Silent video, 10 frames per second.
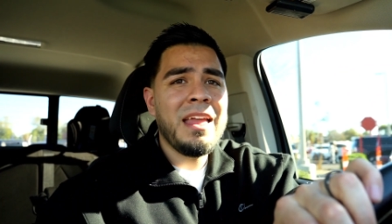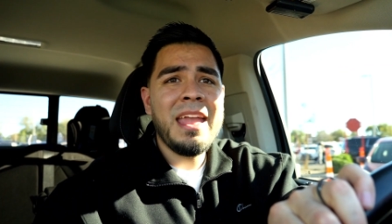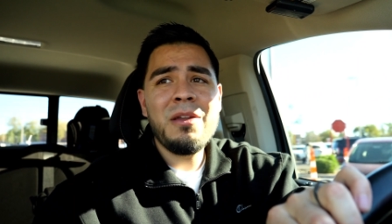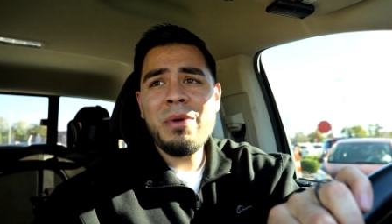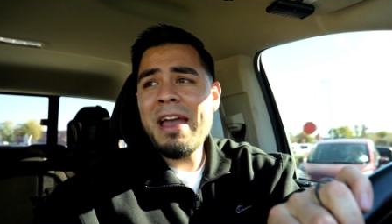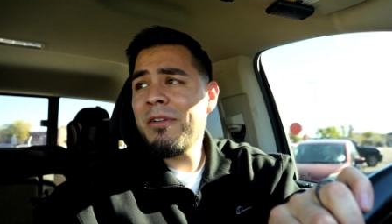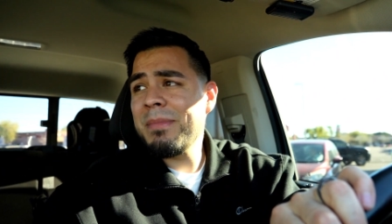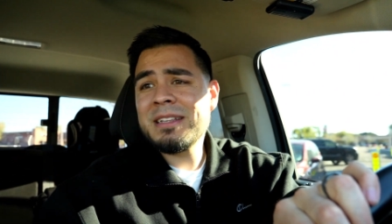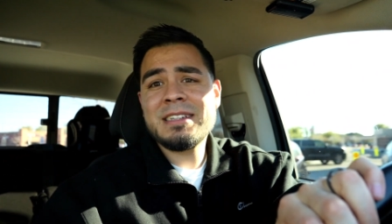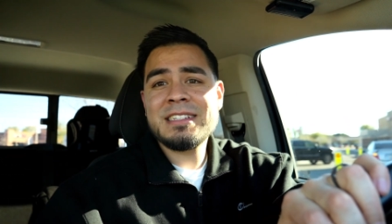And we have a
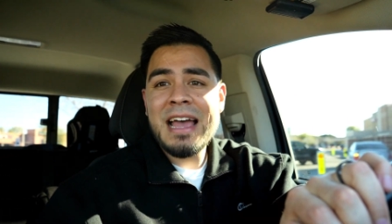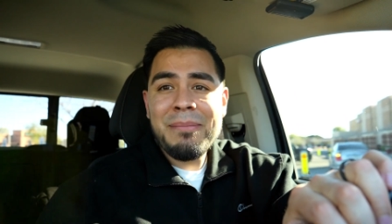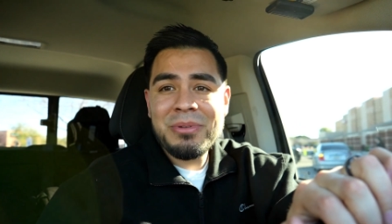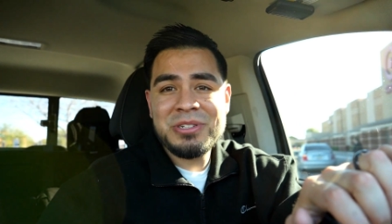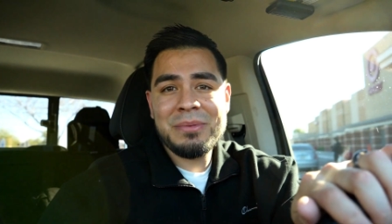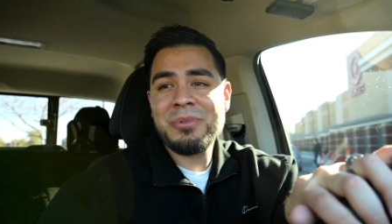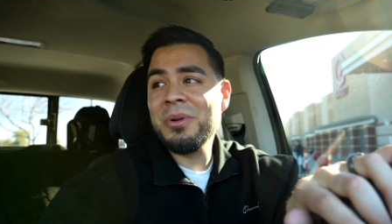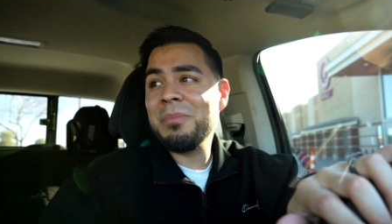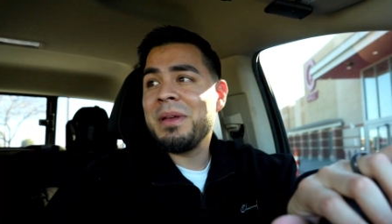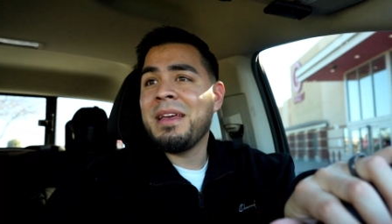men's discipleship
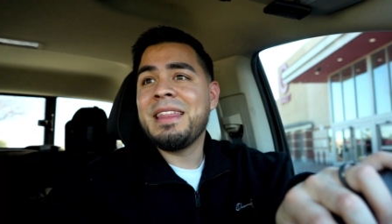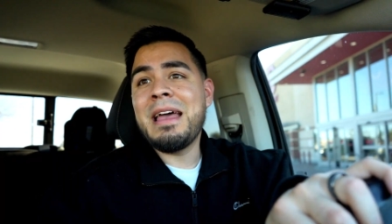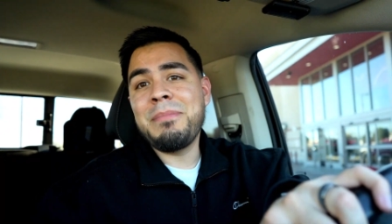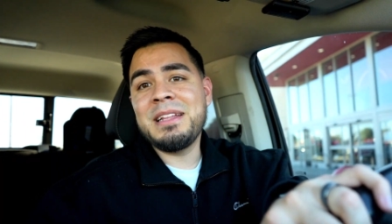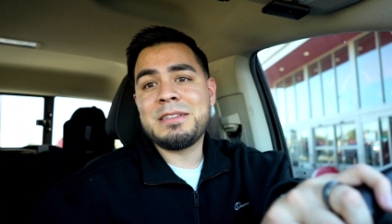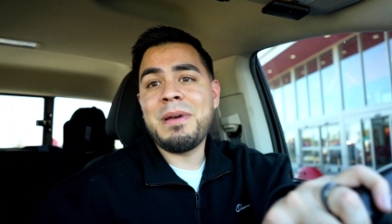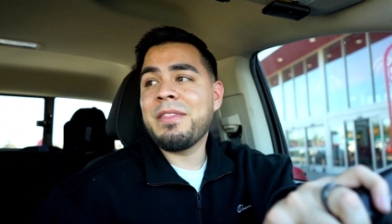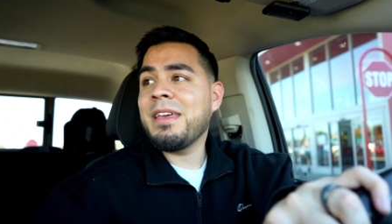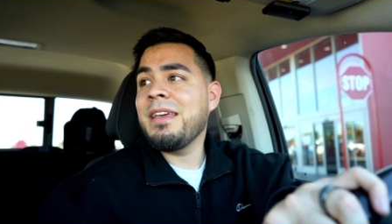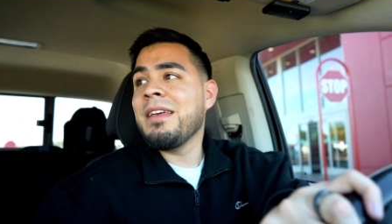group that meets
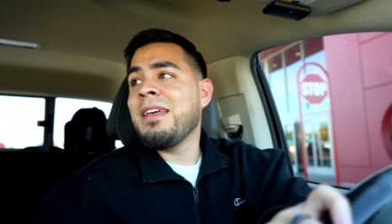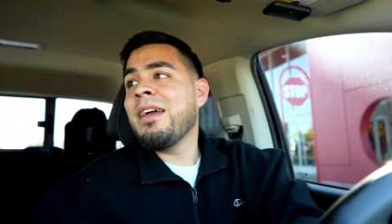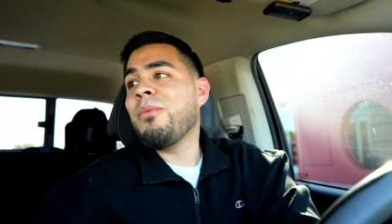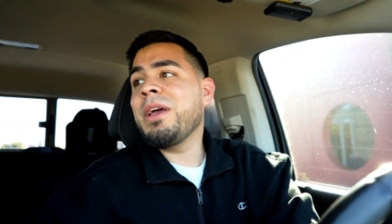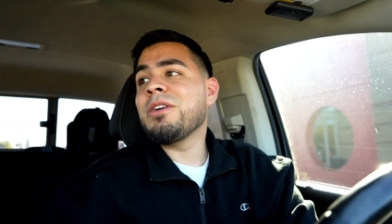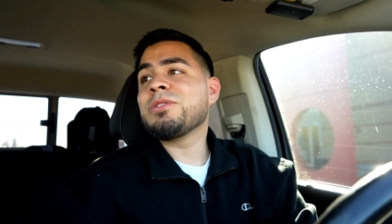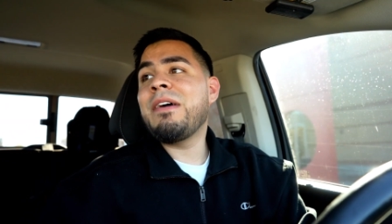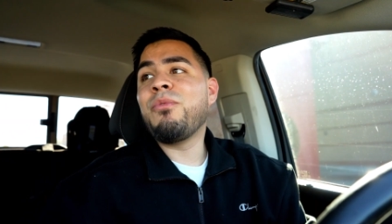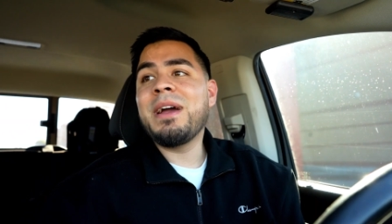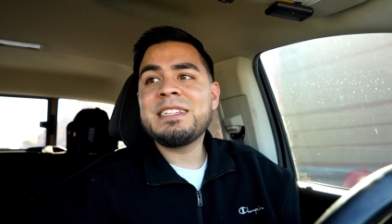monthly. We also
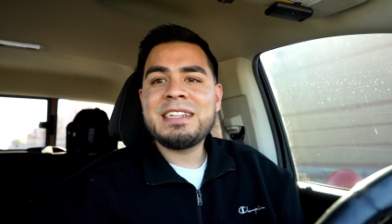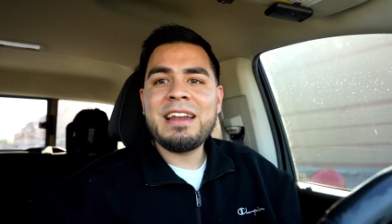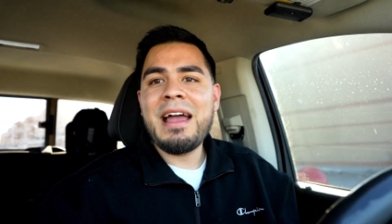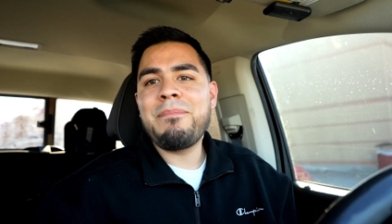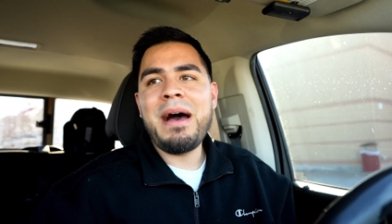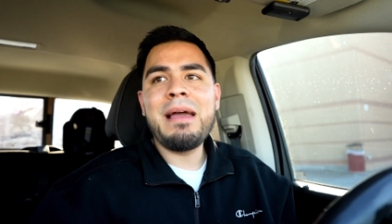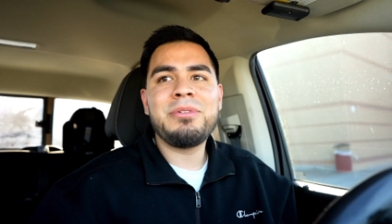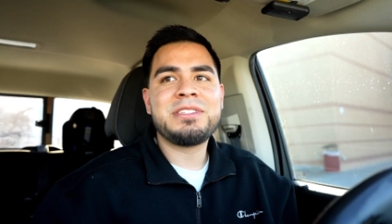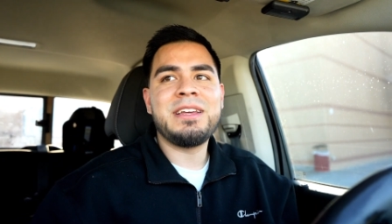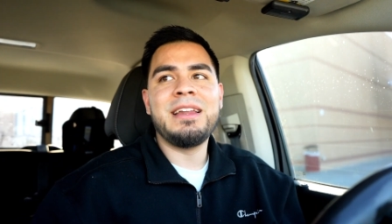have Wednesday night
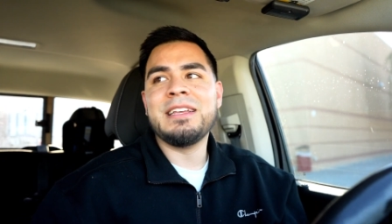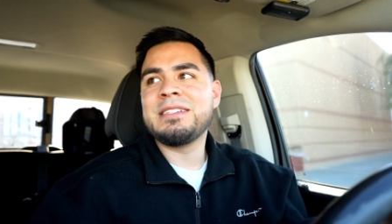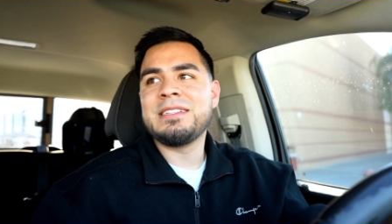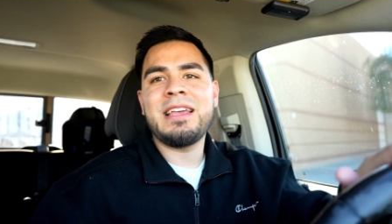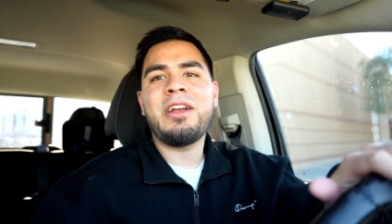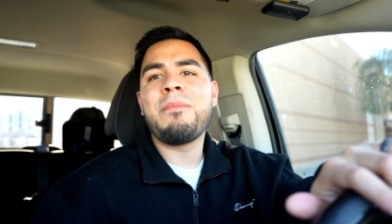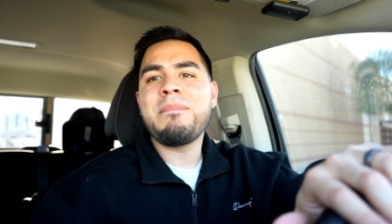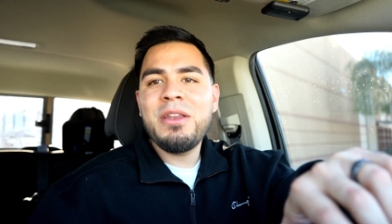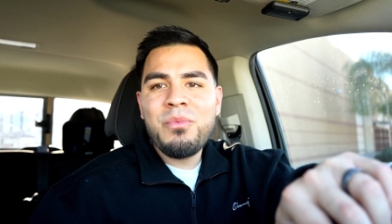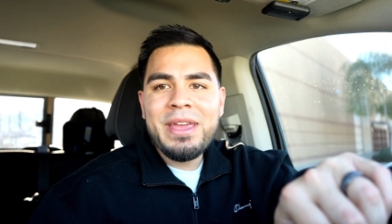Bible studies. It's like our
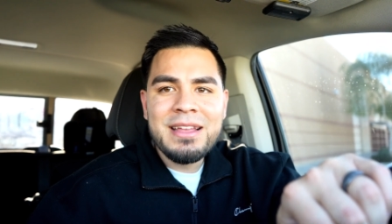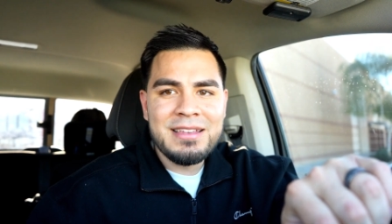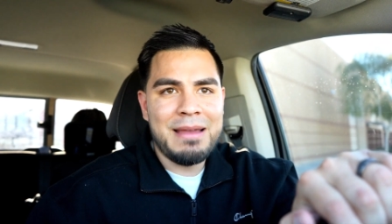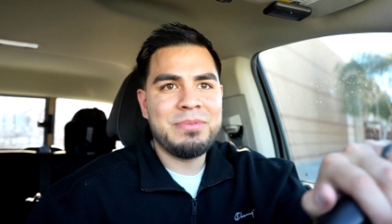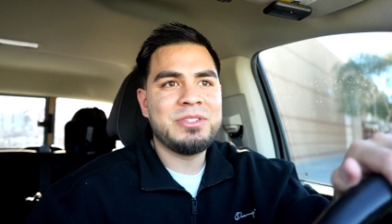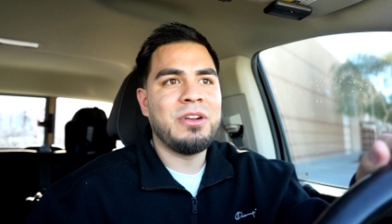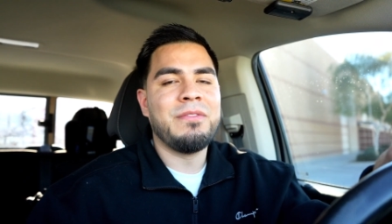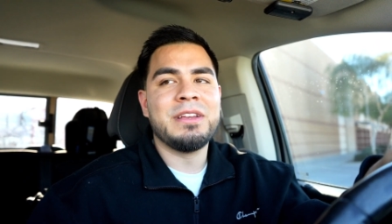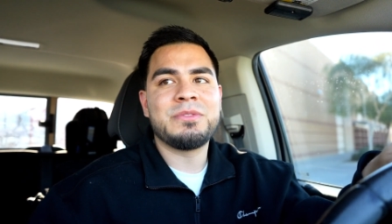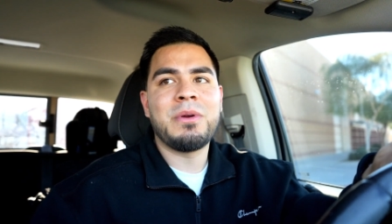midweek type of
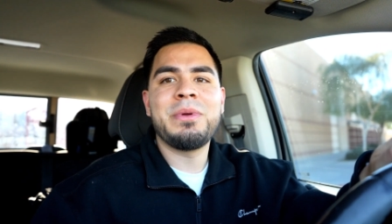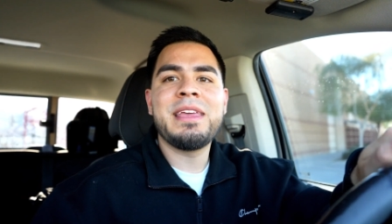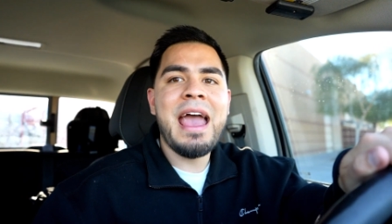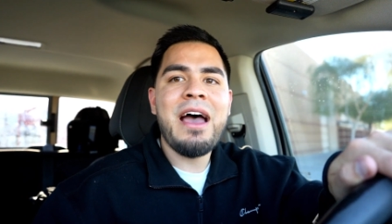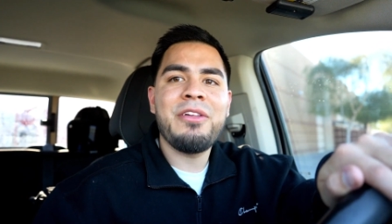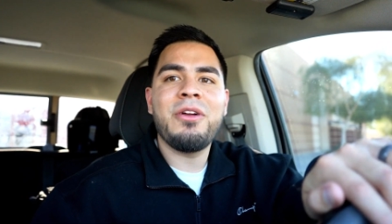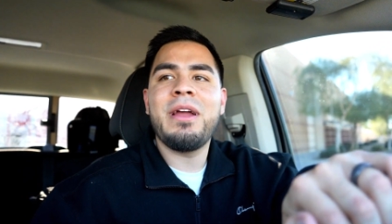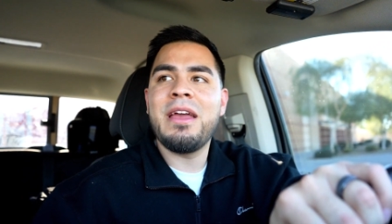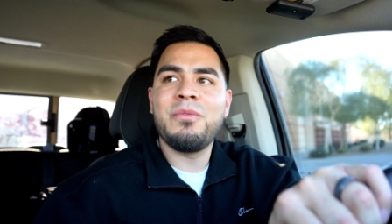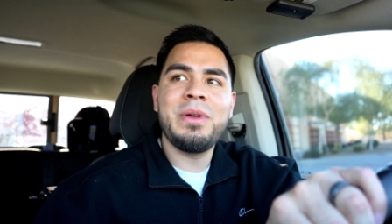service where we
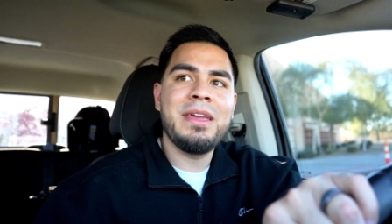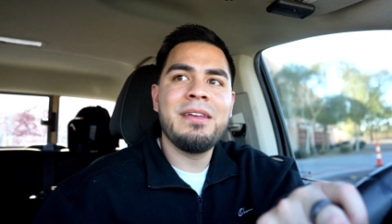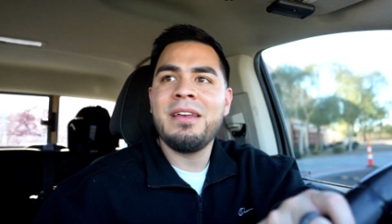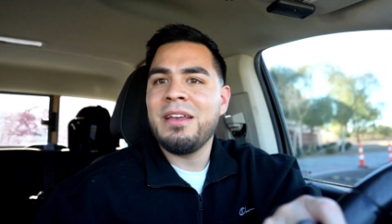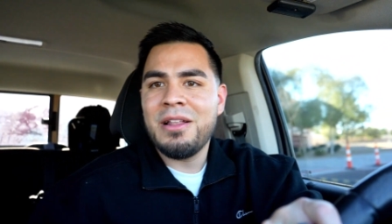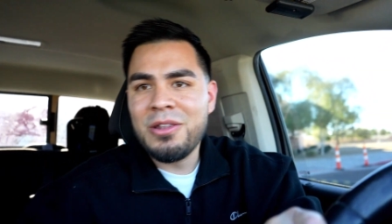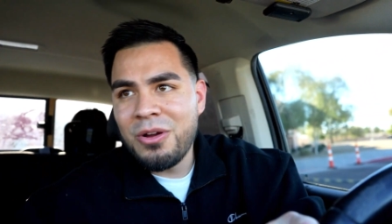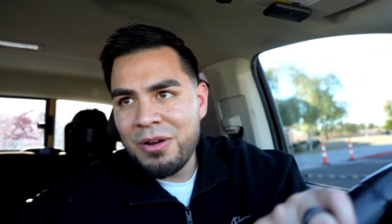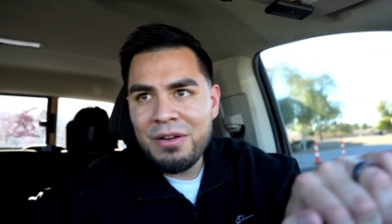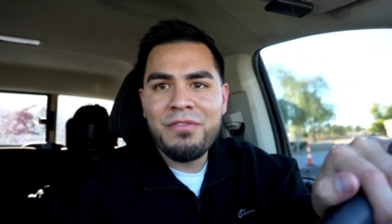gather and we
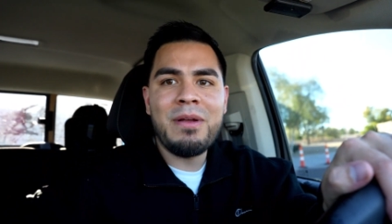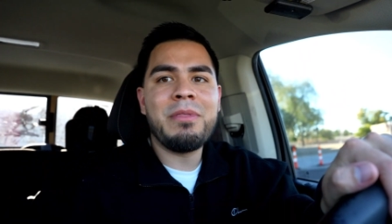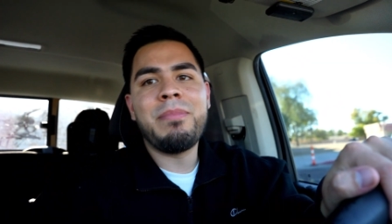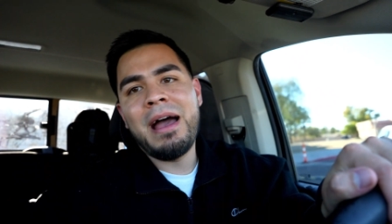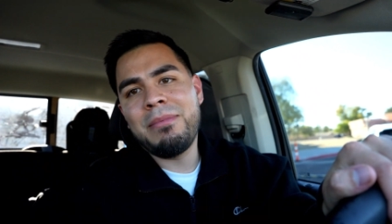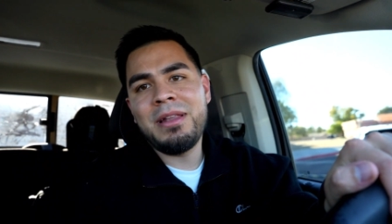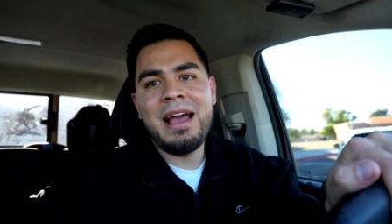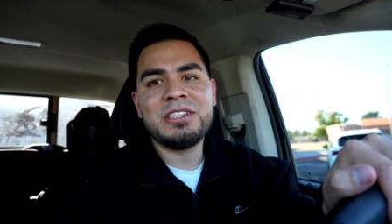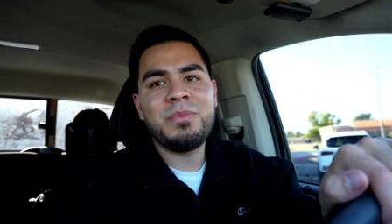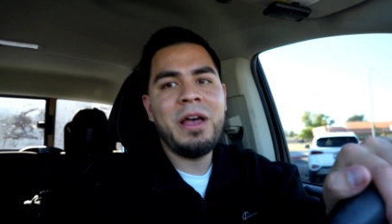learn from the Bible
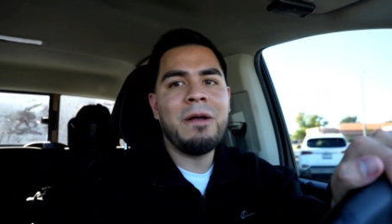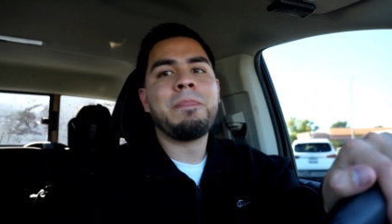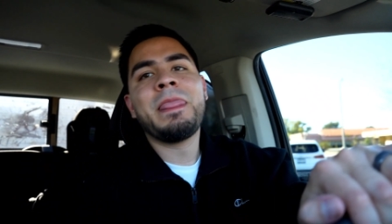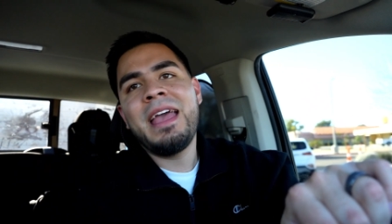as well.